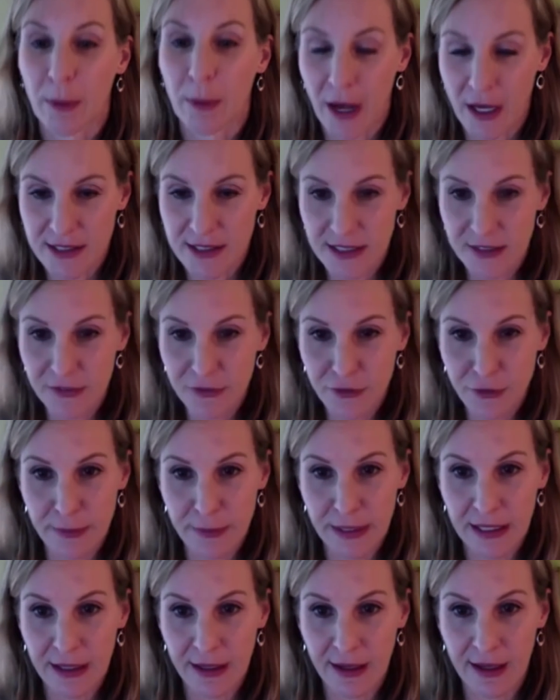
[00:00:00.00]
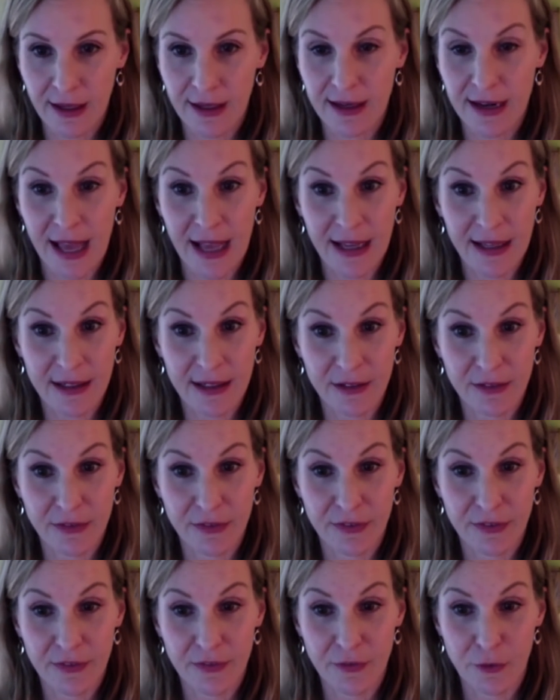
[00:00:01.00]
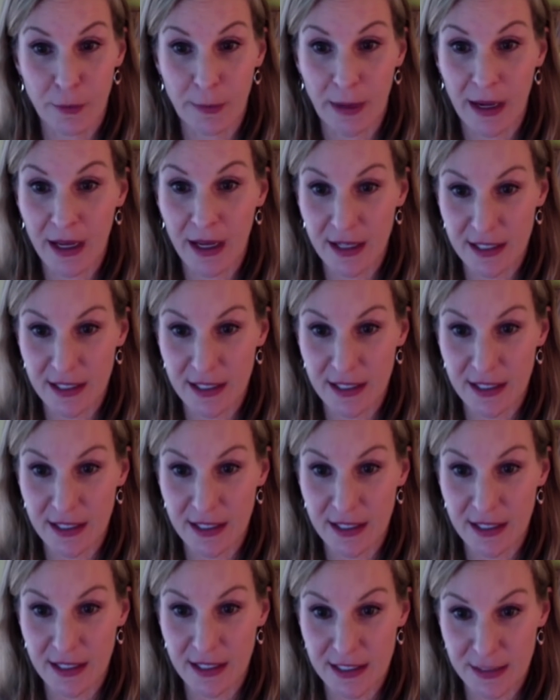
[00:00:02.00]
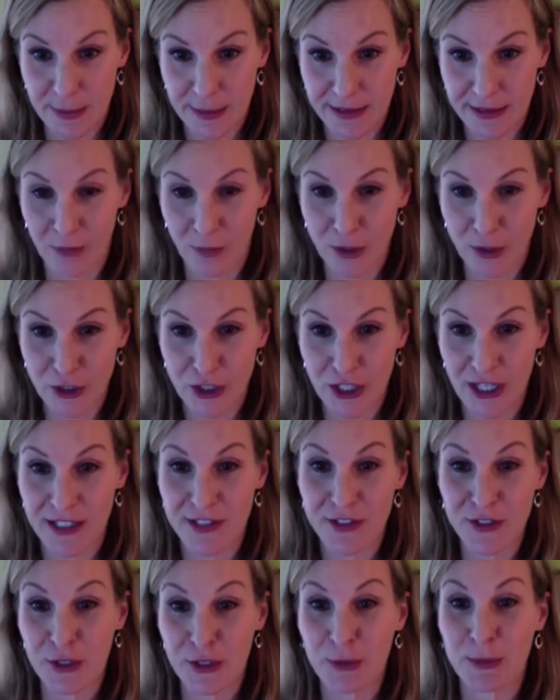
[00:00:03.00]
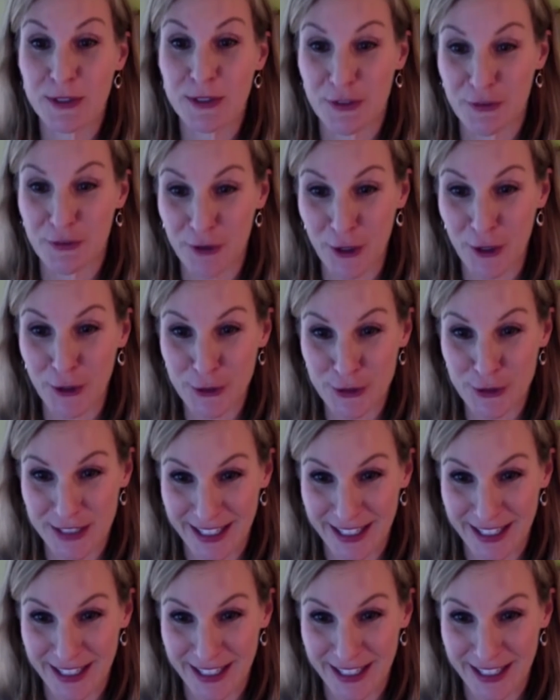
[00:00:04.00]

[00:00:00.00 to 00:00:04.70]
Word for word: They were positive for me and negative for my husband, mm-hmm. um, which I assume is a false